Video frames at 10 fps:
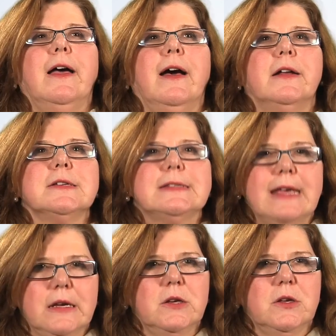I had a
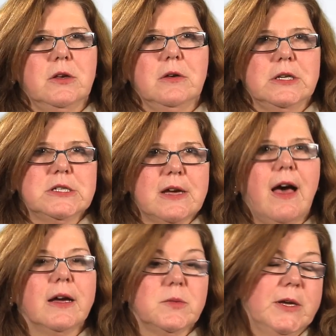second acute
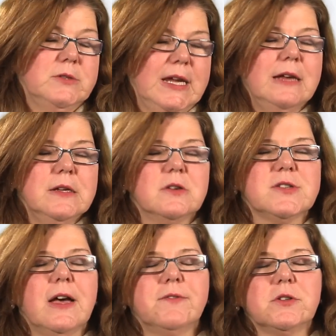attack about 10
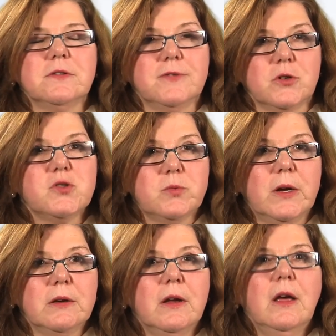years after the first one.